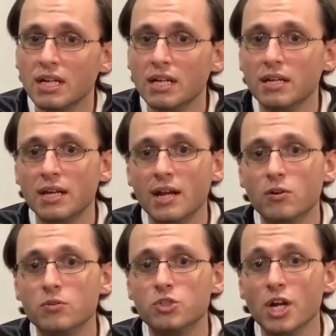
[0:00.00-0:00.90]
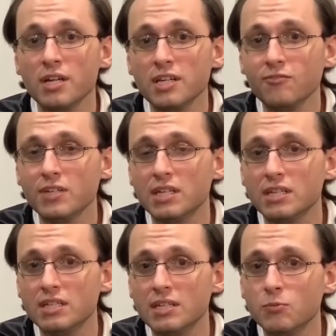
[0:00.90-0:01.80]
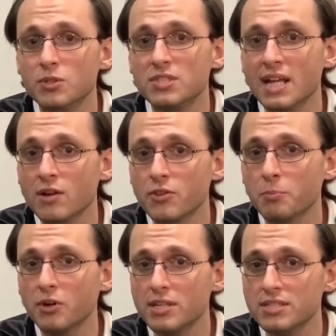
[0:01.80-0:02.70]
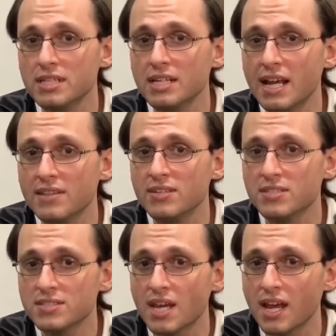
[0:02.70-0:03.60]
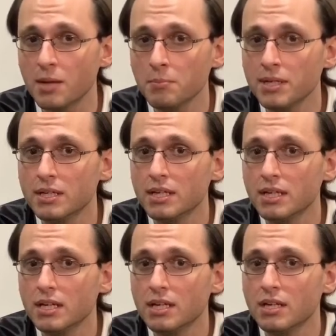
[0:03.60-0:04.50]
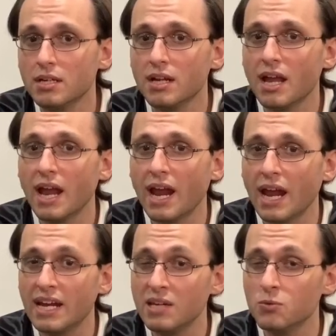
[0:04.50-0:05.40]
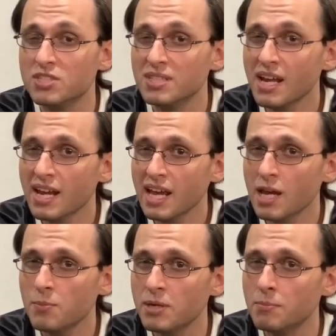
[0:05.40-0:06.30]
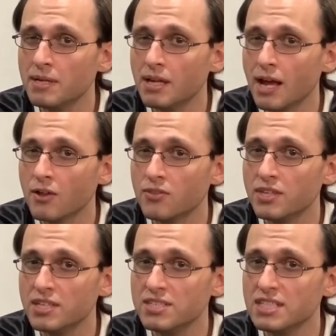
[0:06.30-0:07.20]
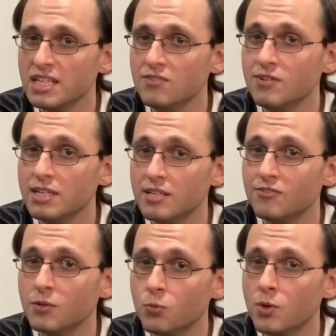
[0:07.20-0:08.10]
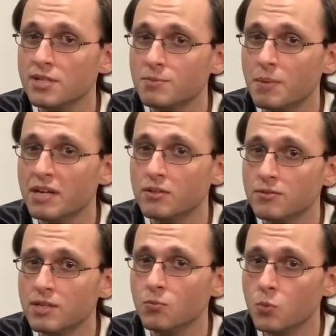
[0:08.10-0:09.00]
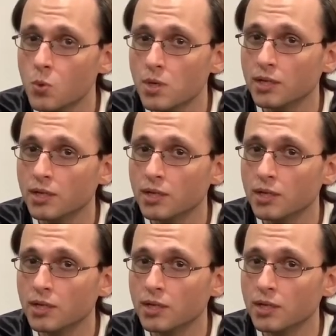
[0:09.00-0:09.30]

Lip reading: Now, John F. Kennedy was now the president at this time, and he was not happy about this, even if it was better than war.